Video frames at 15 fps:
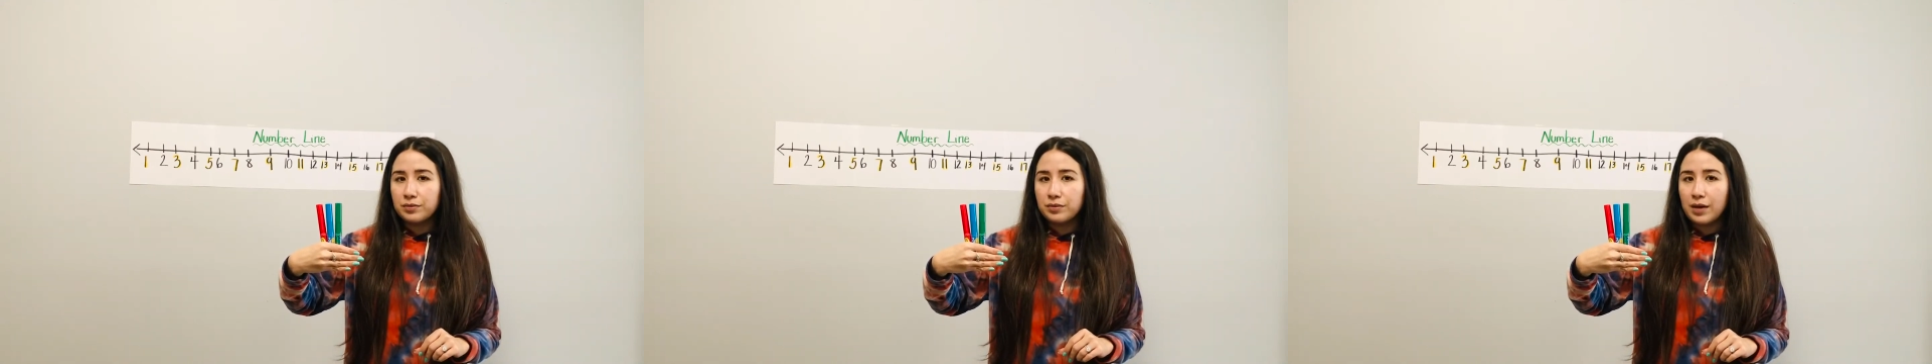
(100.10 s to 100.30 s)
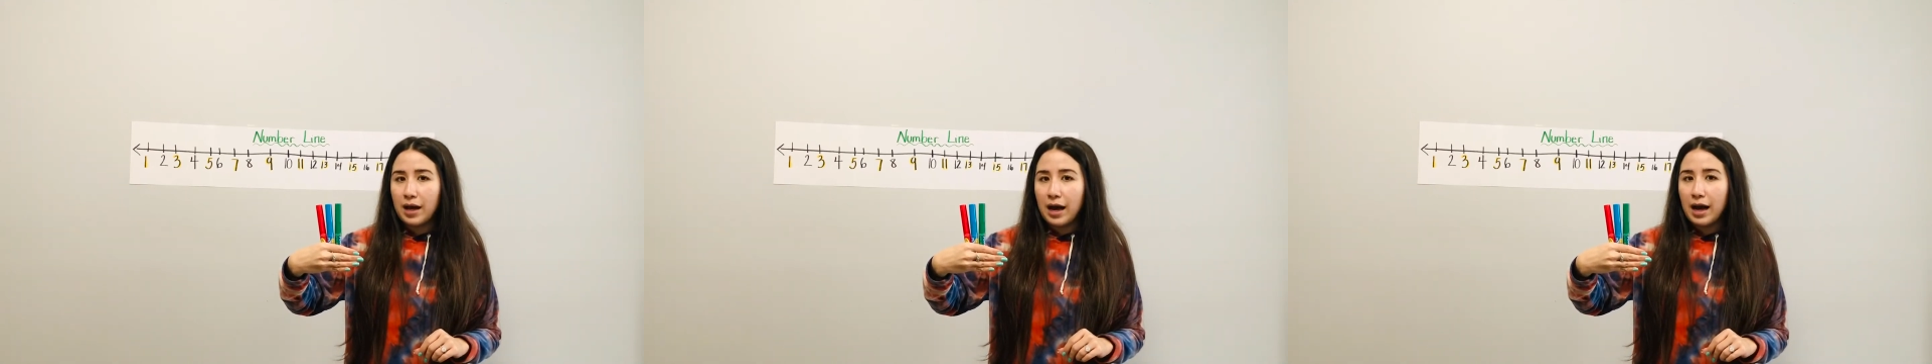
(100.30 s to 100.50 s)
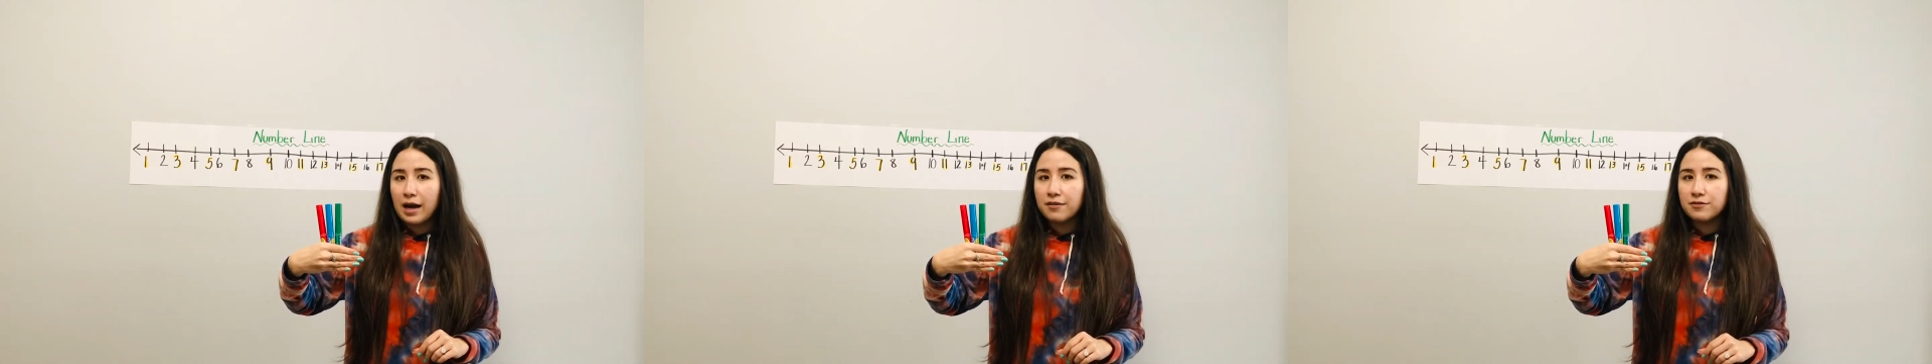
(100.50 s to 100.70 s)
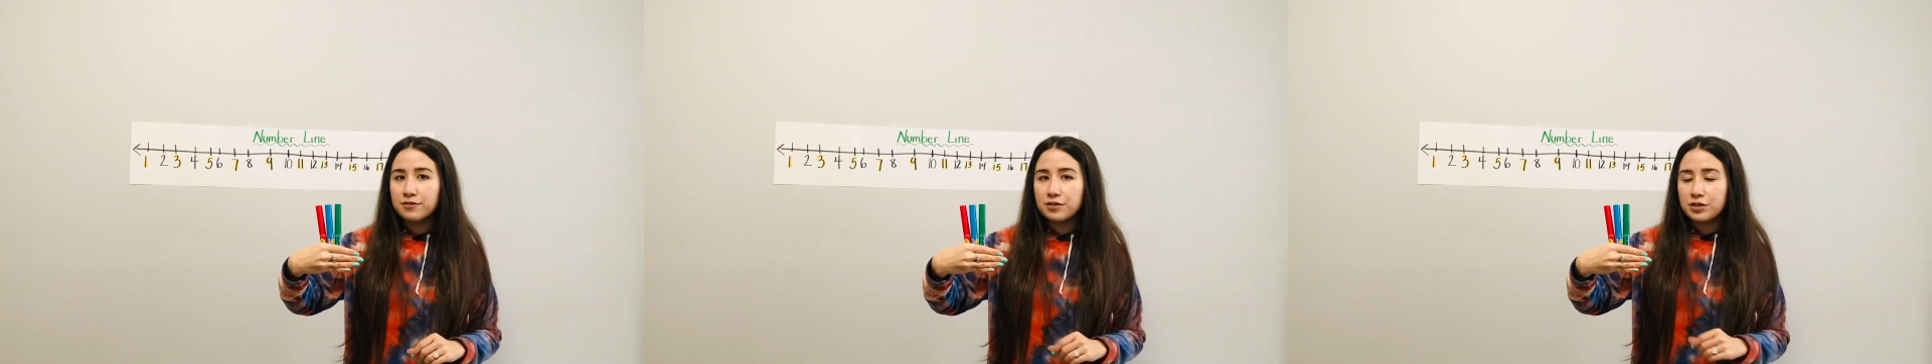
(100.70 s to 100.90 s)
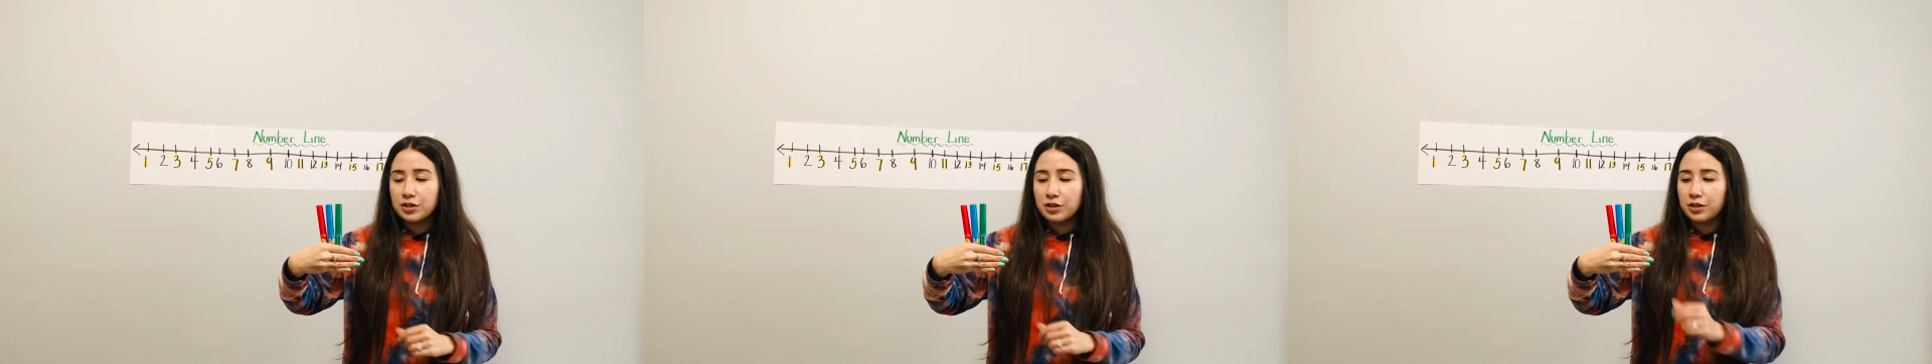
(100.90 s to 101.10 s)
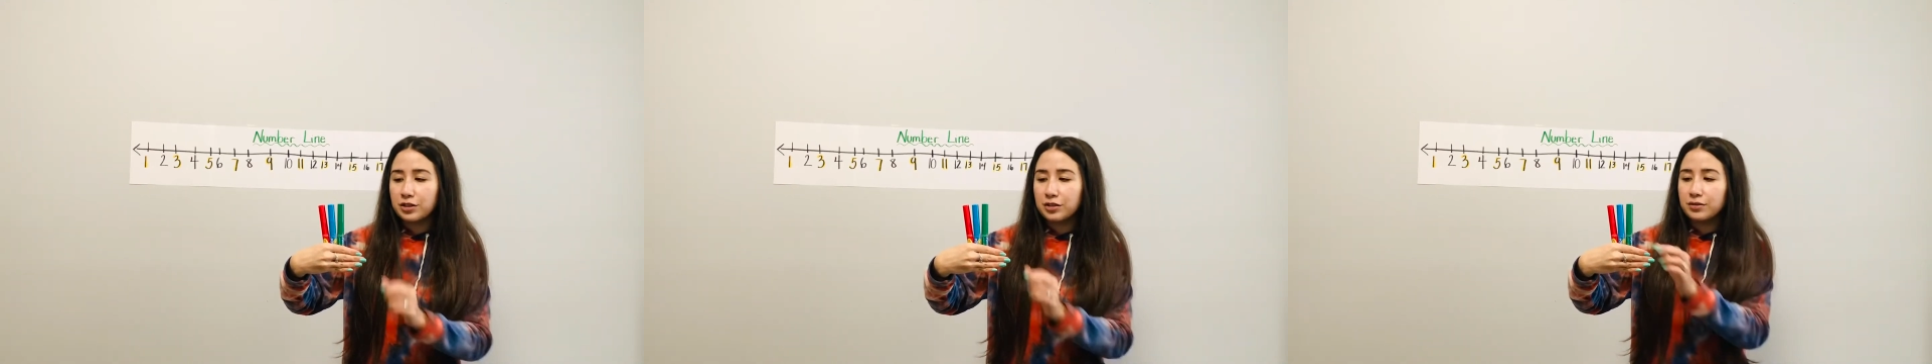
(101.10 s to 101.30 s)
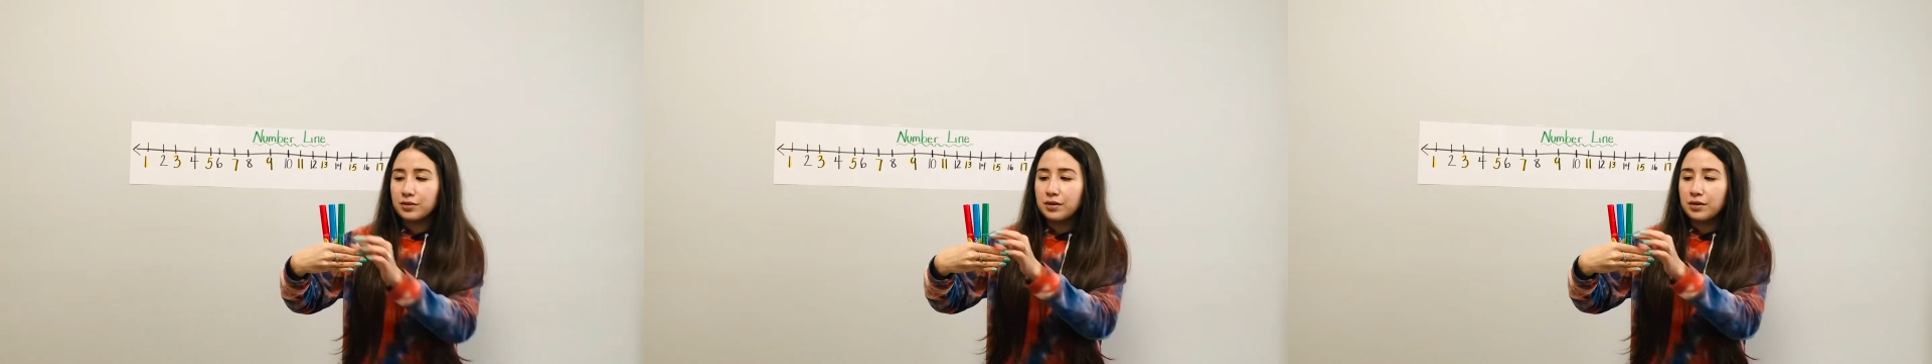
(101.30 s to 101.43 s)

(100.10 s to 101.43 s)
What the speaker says: After.